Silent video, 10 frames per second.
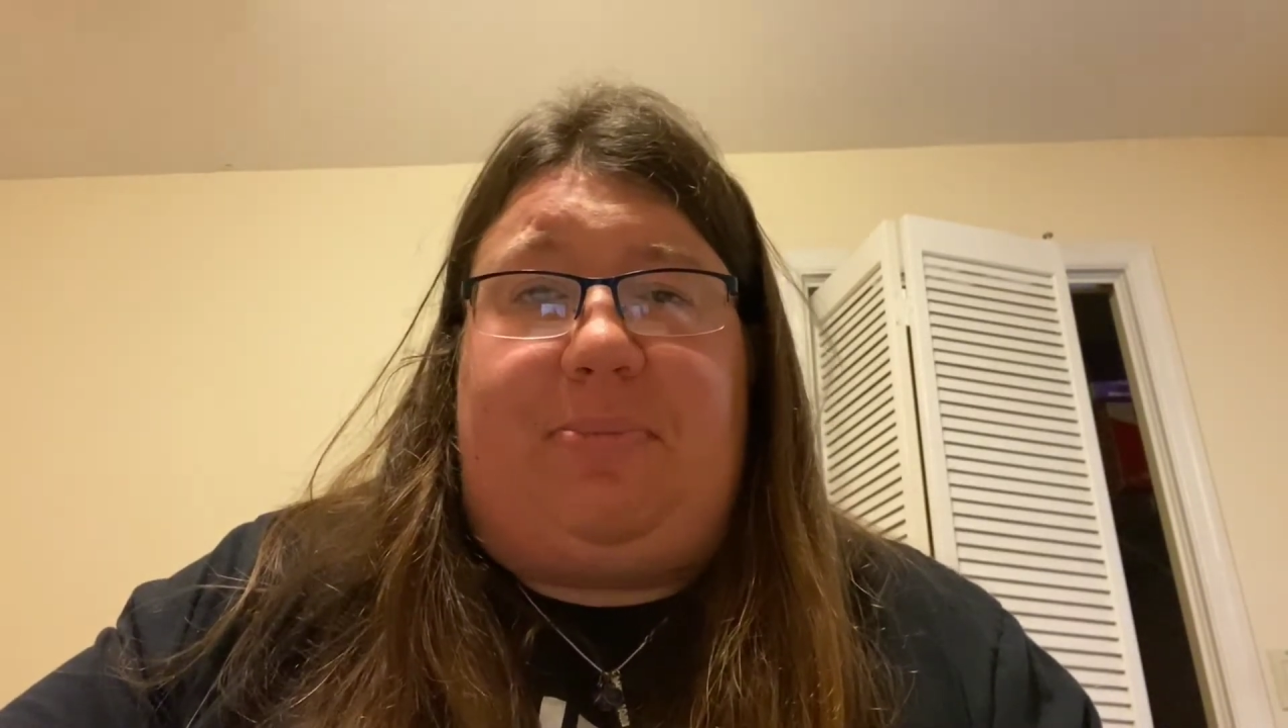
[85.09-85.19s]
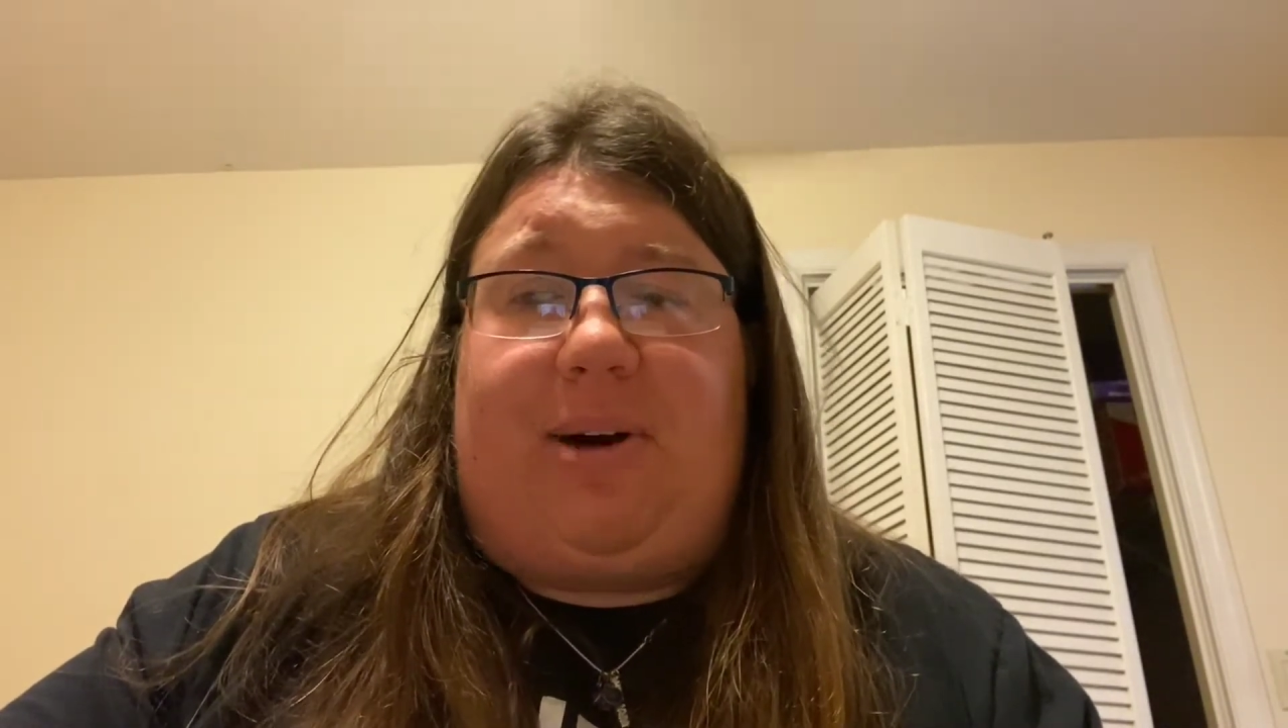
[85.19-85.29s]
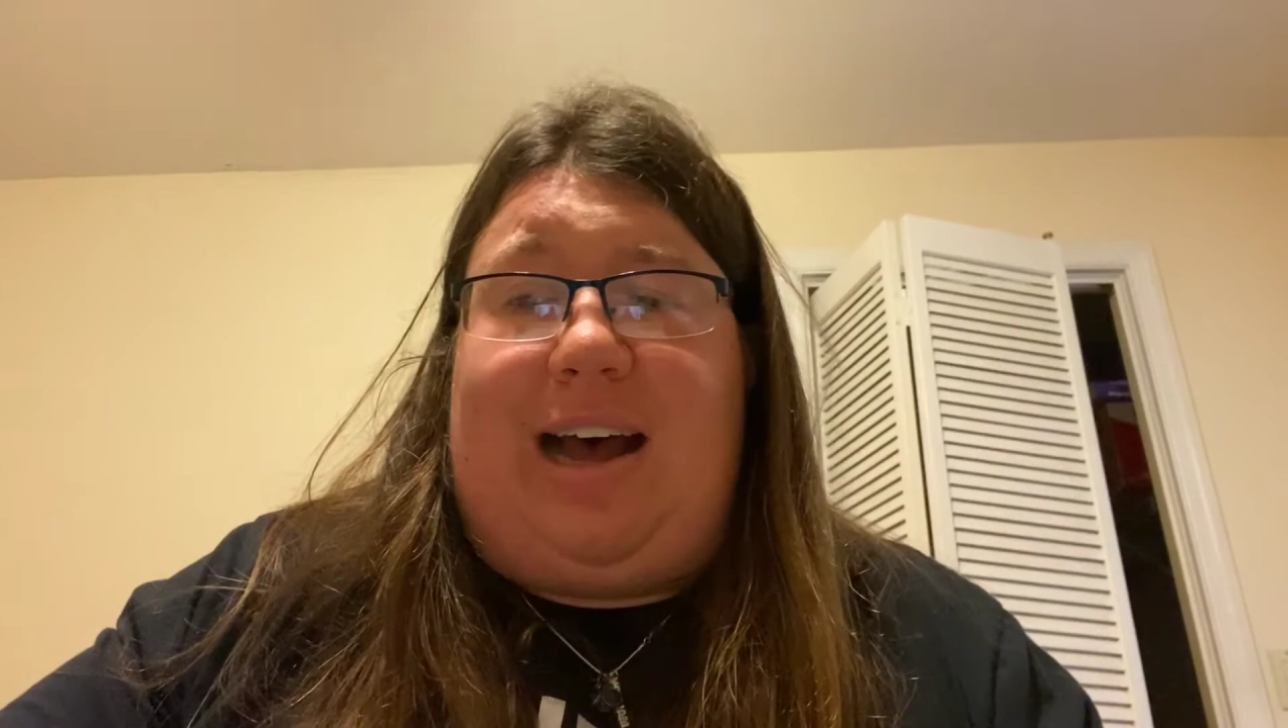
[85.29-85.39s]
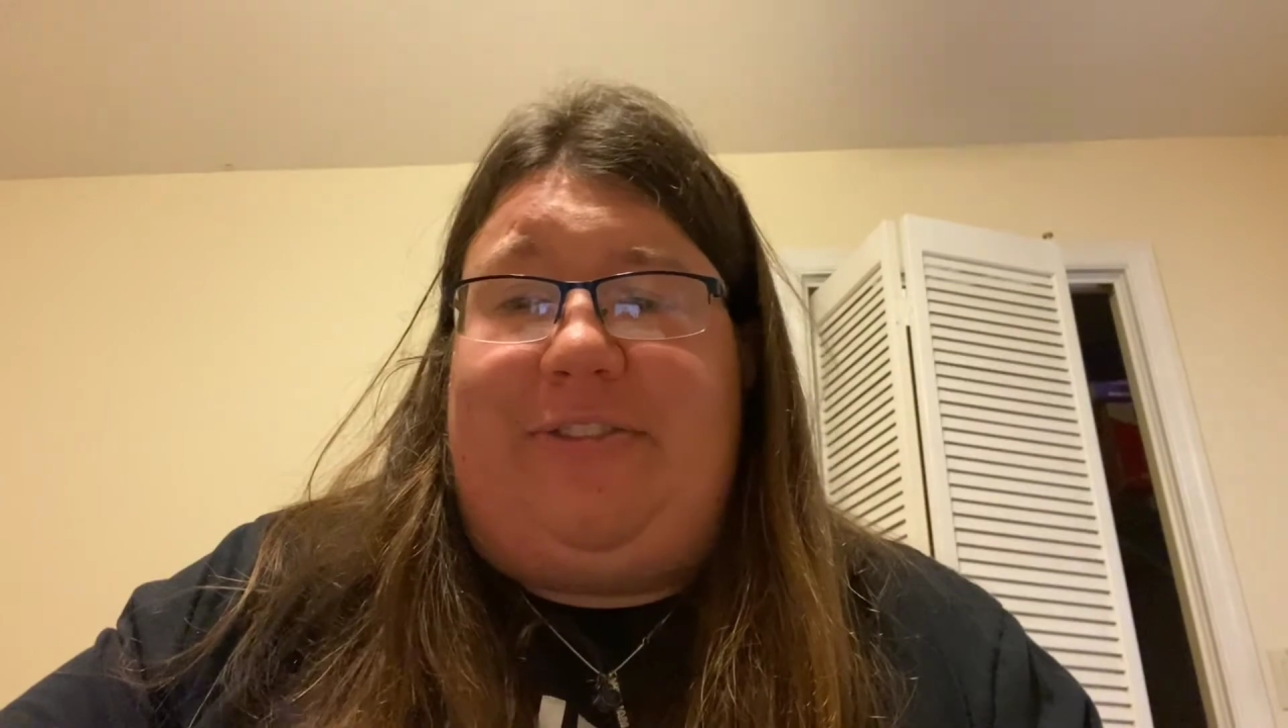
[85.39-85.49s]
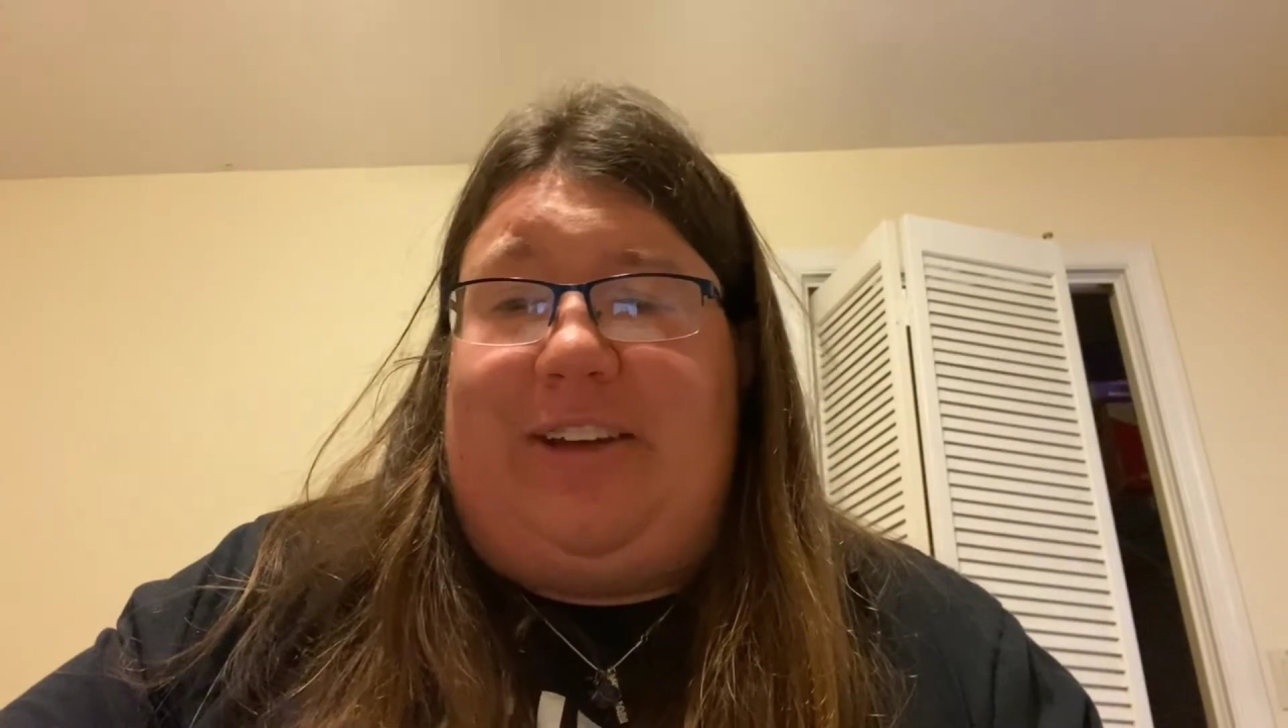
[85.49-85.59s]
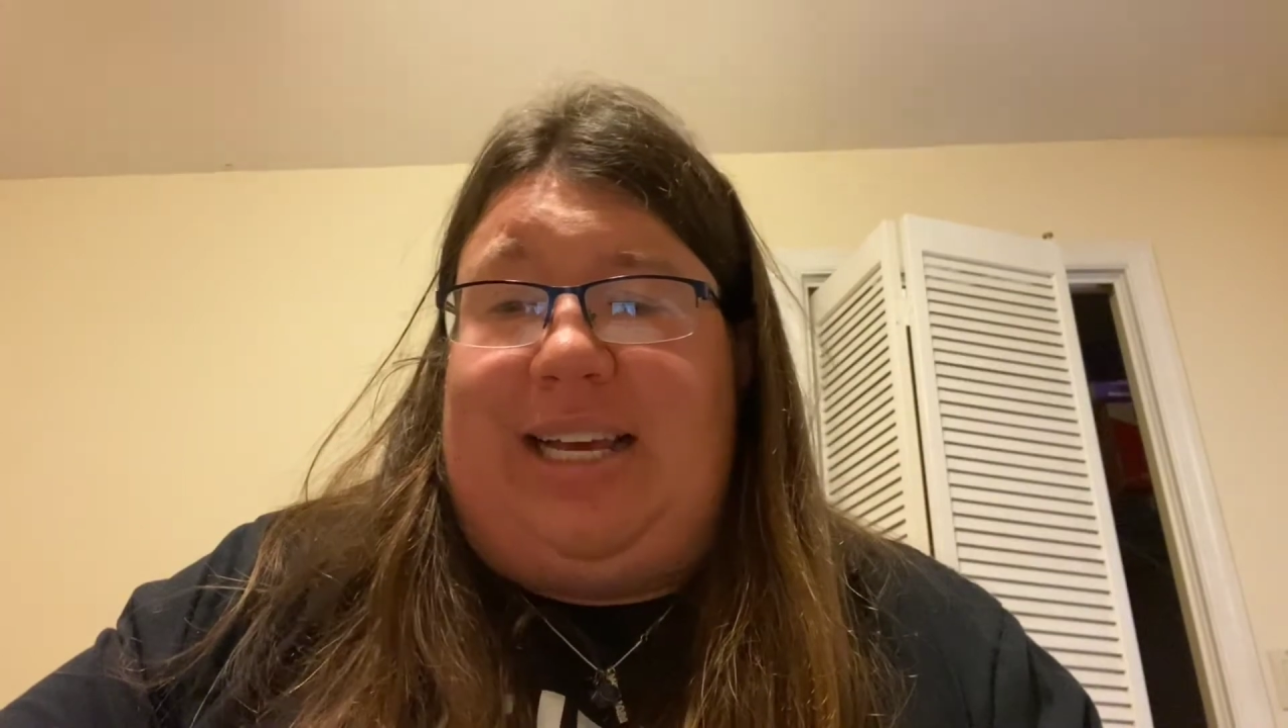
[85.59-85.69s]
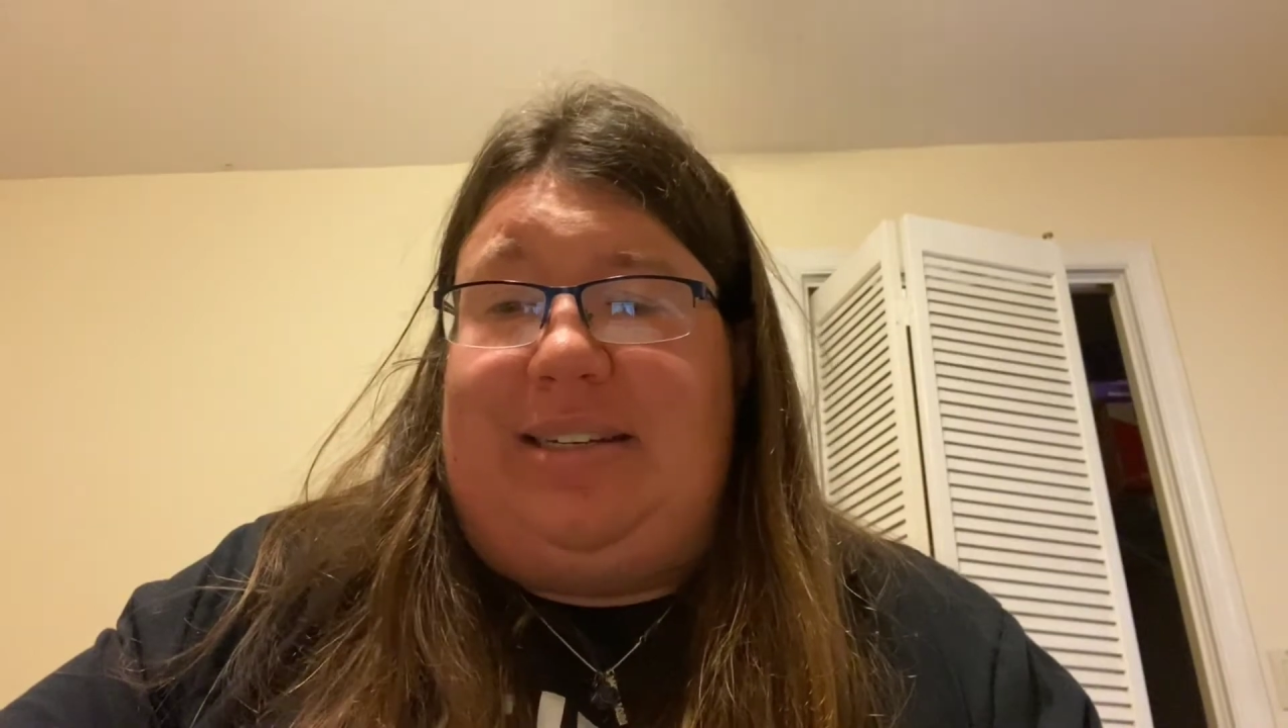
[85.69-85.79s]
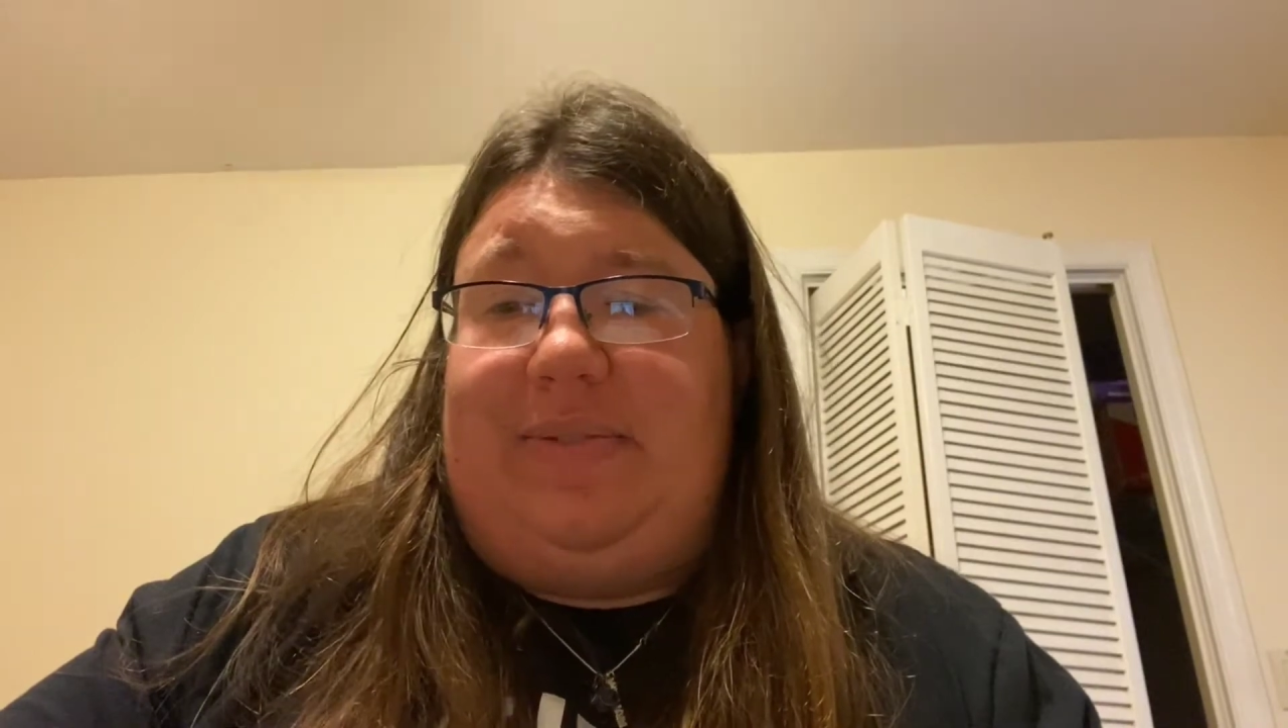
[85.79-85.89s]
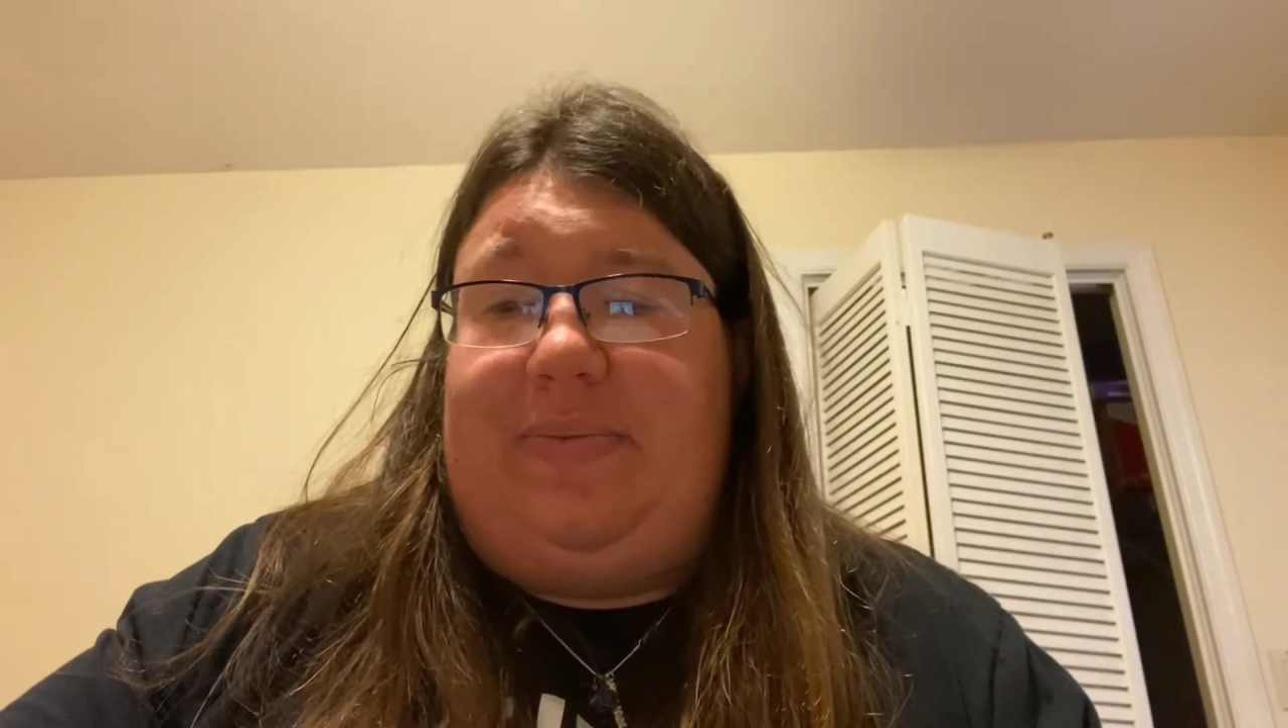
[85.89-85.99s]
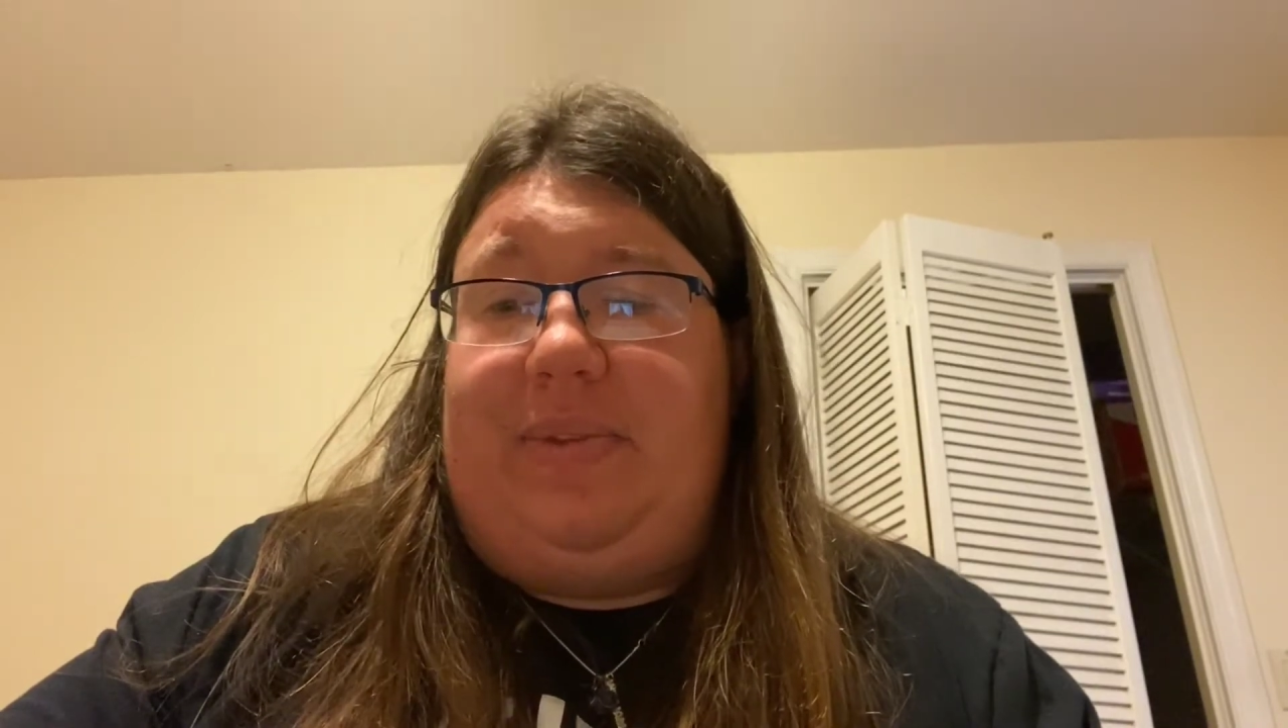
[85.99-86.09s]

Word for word: prophet.